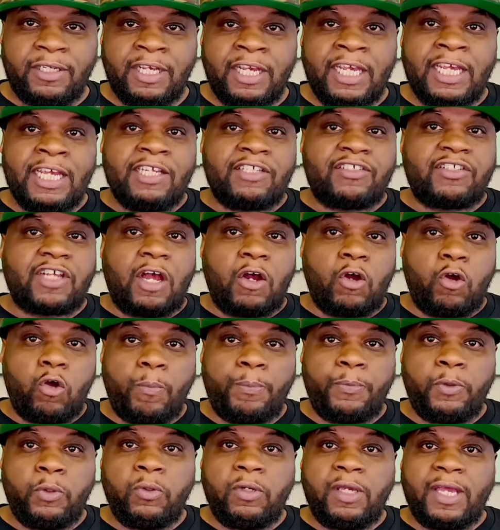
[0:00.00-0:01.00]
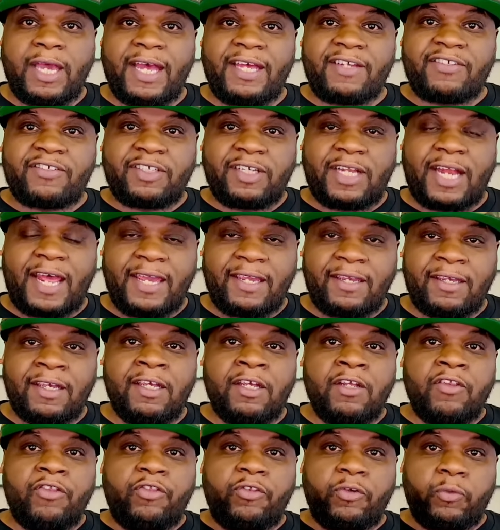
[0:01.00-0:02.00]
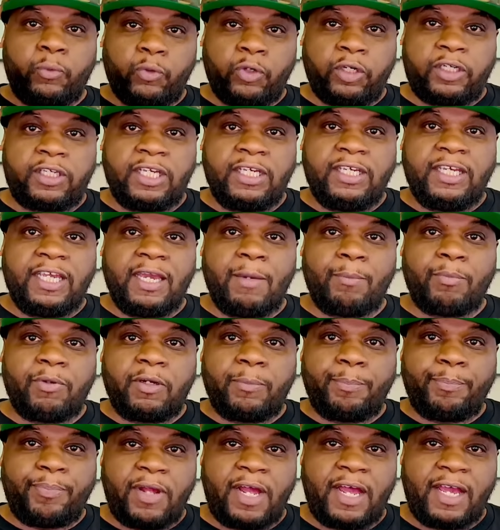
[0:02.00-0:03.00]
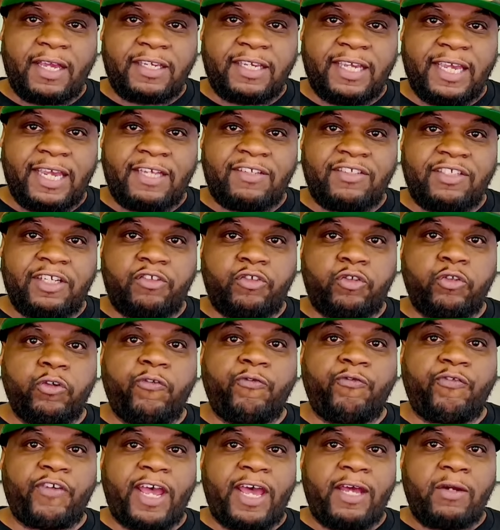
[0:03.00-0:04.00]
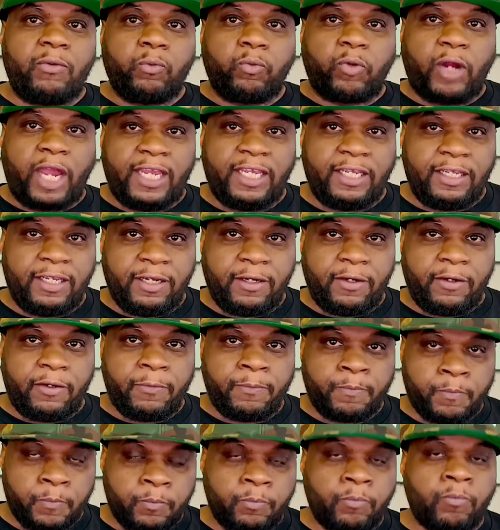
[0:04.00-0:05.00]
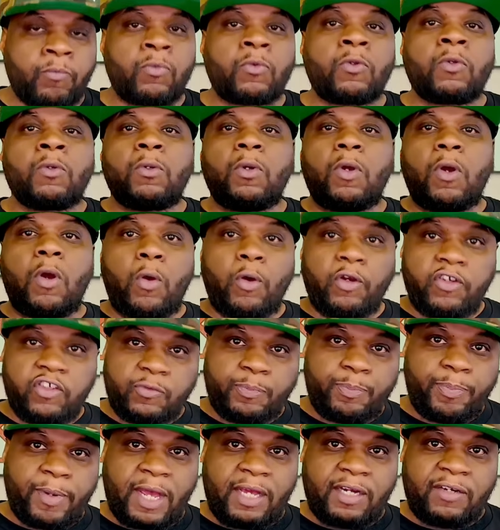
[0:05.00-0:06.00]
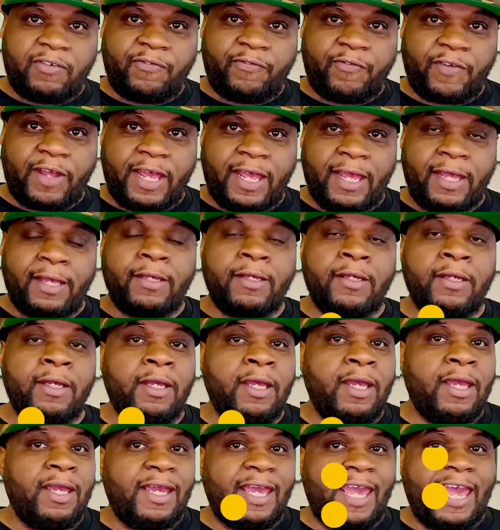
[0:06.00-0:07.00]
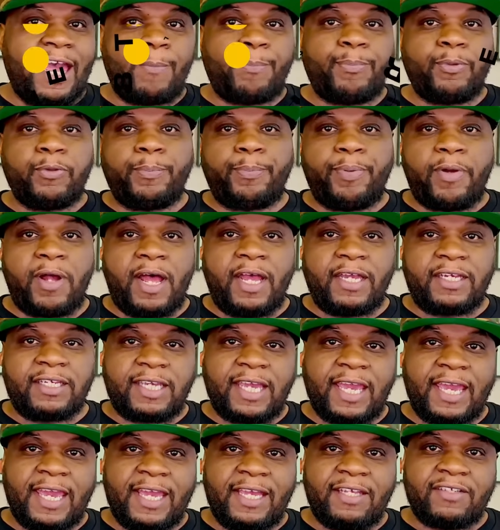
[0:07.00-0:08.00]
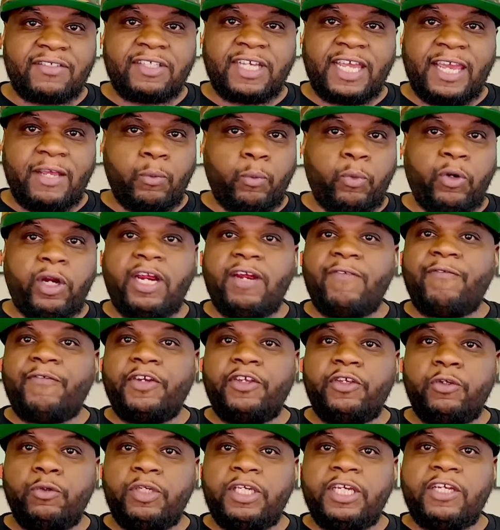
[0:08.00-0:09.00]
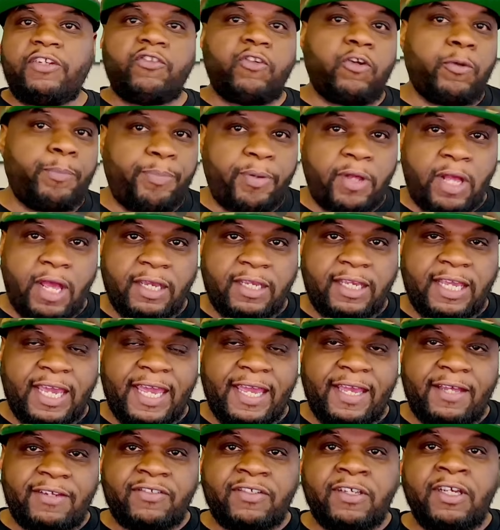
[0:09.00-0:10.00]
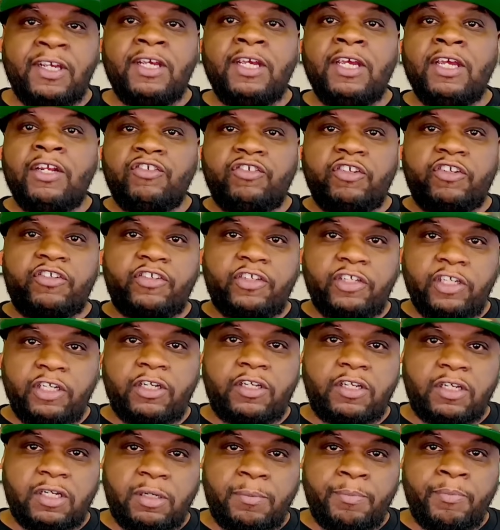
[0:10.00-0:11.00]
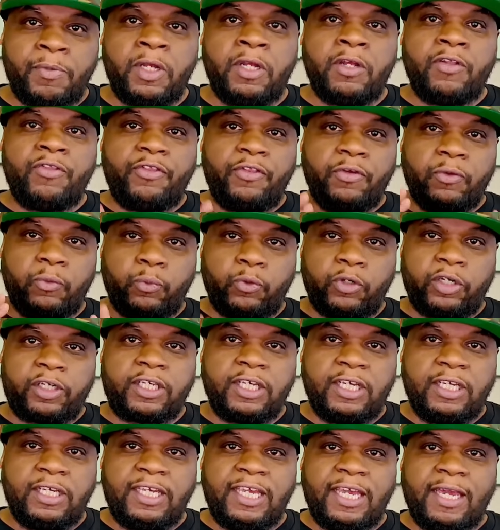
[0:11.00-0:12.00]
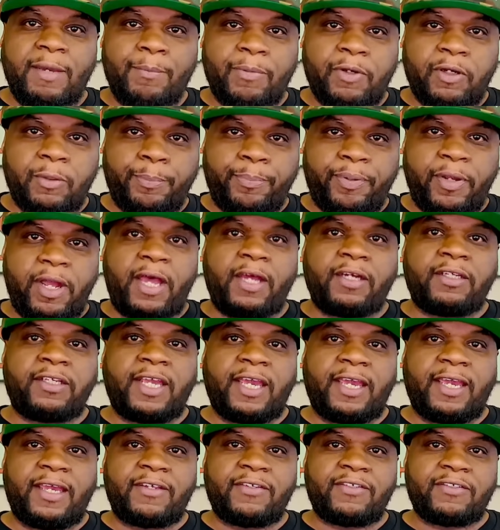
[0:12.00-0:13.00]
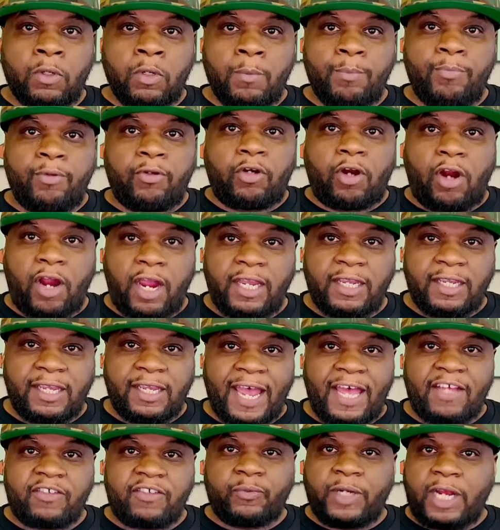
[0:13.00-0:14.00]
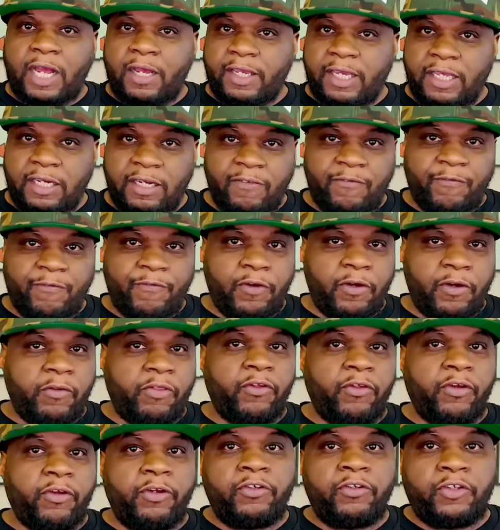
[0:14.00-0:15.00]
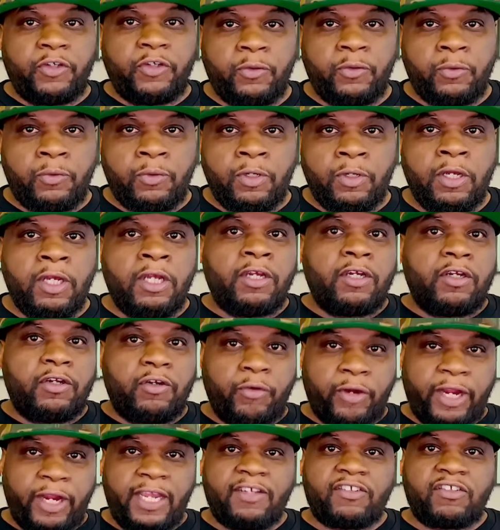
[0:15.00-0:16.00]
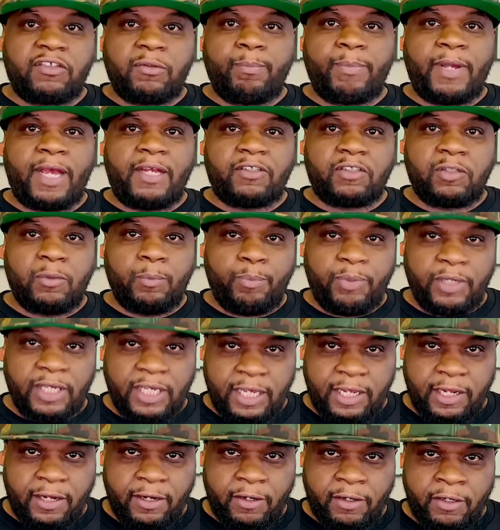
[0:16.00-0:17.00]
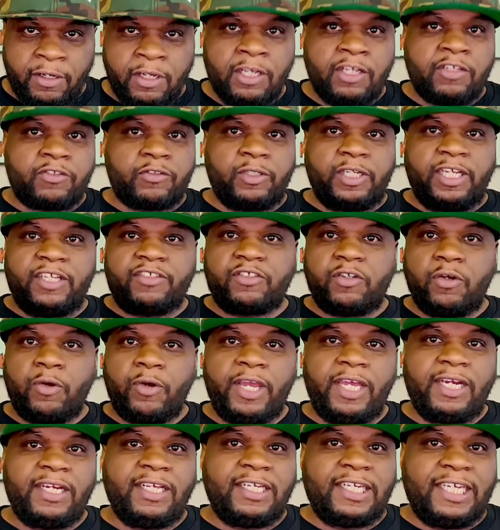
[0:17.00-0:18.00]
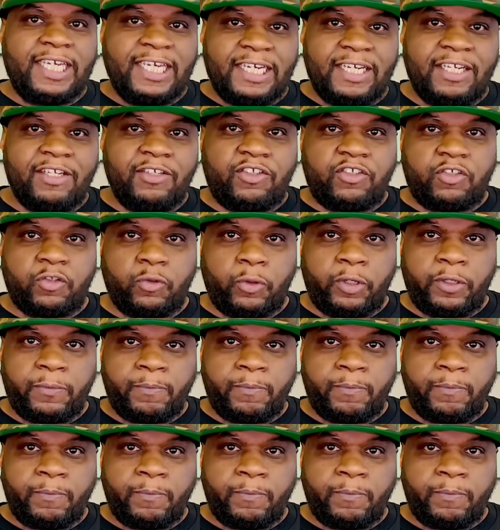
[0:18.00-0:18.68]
So I hope you guys like the Rookie Gambler podcast that you'll find right here on Spotify, Apple Podcasts, and wherever you get your podcasts. Just look up the Rookie Gambler podcast. But all right, guys, without any further ado, Greg is about to be here. So let's go ahead and get into it.